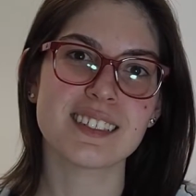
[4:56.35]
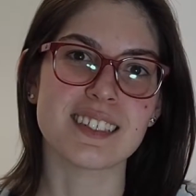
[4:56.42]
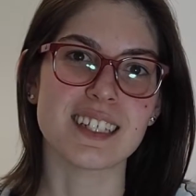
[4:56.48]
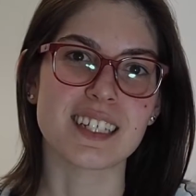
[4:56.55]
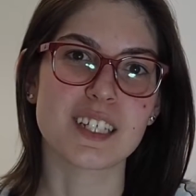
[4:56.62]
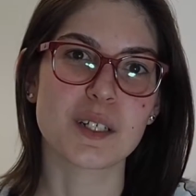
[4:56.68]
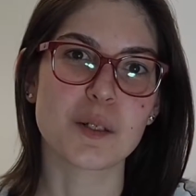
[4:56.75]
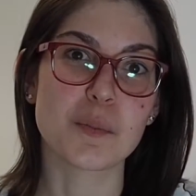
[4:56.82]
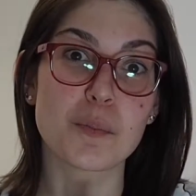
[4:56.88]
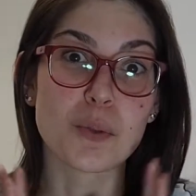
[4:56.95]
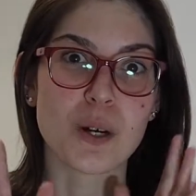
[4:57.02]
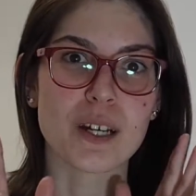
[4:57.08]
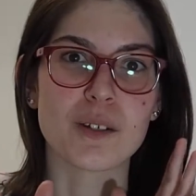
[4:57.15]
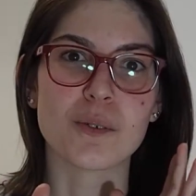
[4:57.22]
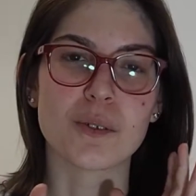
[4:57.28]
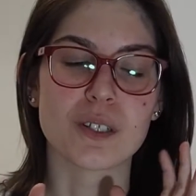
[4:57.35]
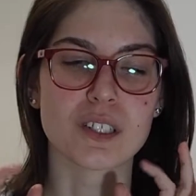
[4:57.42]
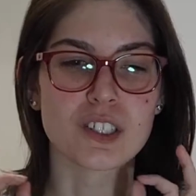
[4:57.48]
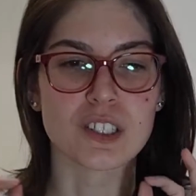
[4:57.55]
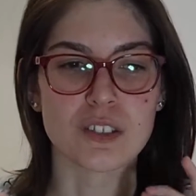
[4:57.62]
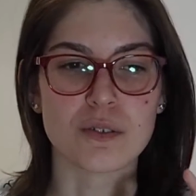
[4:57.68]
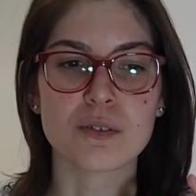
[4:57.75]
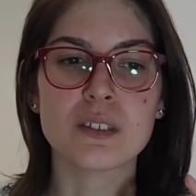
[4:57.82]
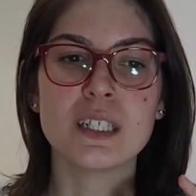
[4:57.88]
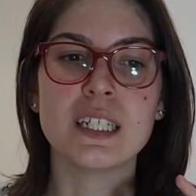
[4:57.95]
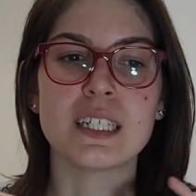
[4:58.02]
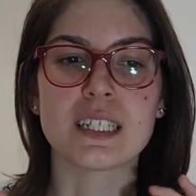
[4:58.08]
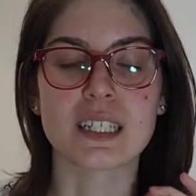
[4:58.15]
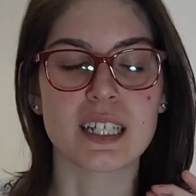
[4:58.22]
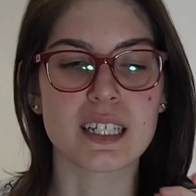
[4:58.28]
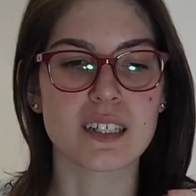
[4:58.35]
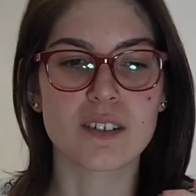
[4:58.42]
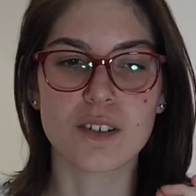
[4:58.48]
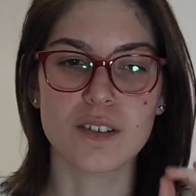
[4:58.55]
like bright orange and green, and like